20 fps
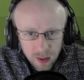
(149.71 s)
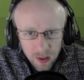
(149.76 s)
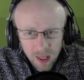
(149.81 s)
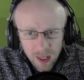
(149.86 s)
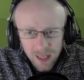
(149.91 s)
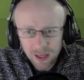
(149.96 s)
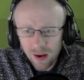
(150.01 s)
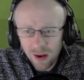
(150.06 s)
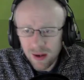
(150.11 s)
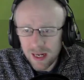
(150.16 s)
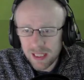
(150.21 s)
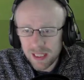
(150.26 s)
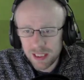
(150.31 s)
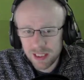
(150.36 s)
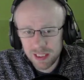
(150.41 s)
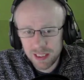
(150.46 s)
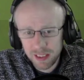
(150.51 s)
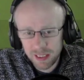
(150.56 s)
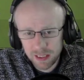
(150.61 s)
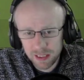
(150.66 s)
I can't actually
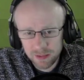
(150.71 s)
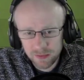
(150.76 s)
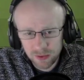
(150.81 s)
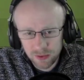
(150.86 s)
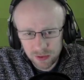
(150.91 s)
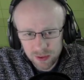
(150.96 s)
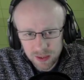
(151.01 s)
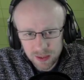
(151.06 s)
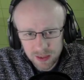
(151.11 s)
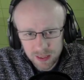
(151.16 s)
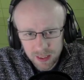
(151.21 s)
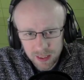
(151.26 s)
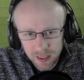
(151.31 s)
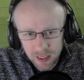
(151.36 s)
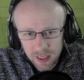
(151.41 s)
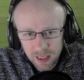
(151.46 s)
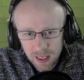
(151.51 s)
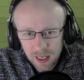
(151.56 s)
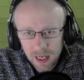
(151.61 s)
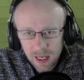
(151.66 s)
see his forces here.
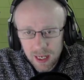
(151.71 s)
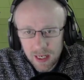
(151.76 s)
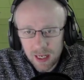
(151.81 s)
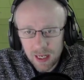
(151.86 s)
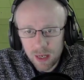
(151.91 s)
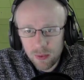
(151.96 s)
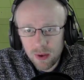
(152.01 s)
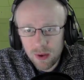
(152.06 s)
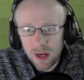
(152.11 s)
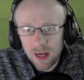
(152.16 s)
You know what?